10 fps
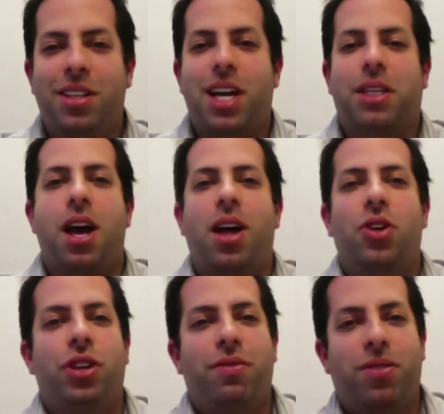
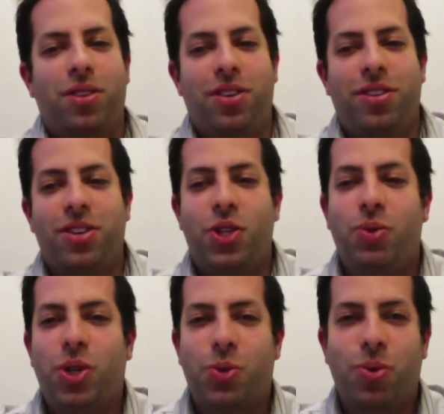technology for the
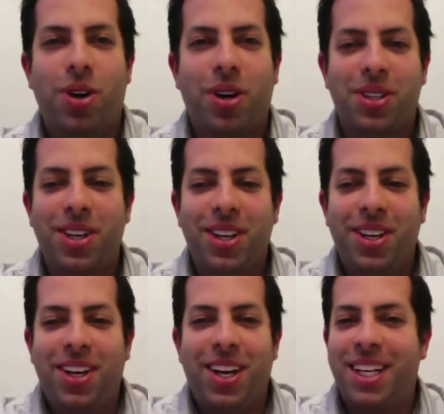Jewish world,
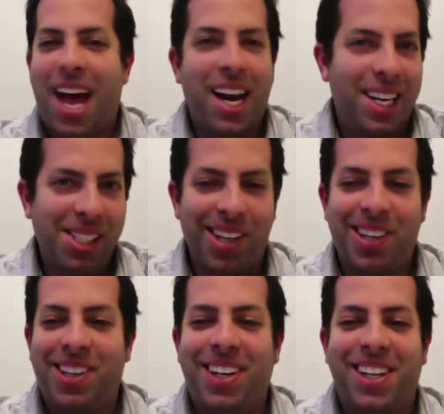it's not
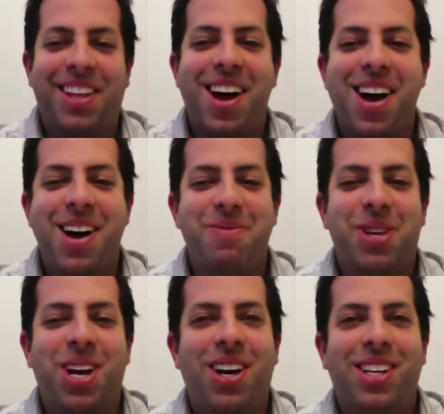easy
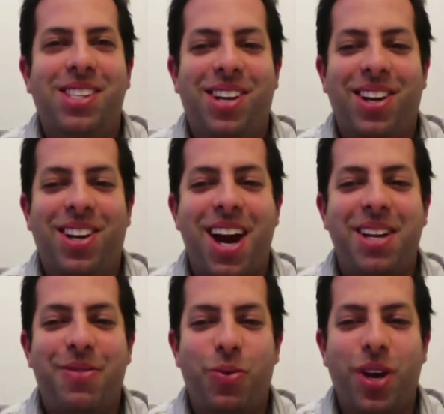because there are a lot of
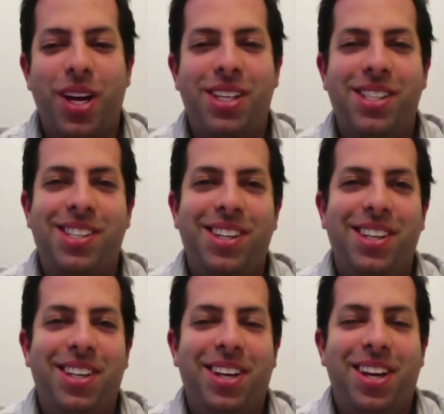different ways
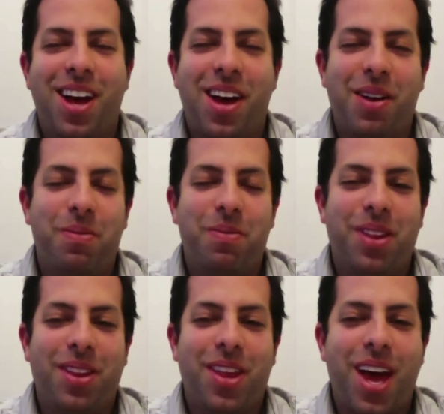
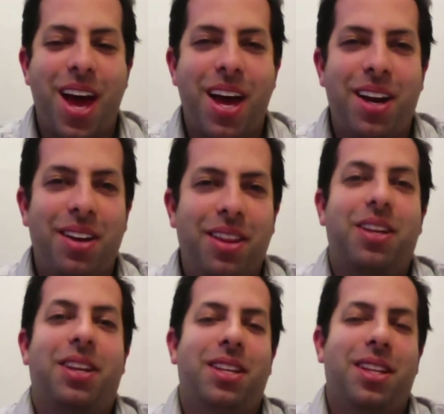that
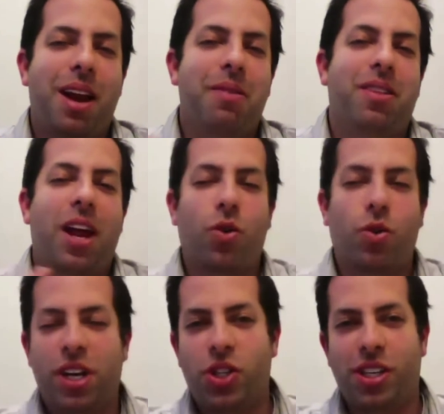a lot of
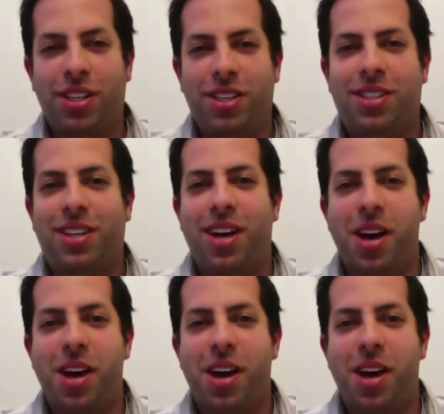organizations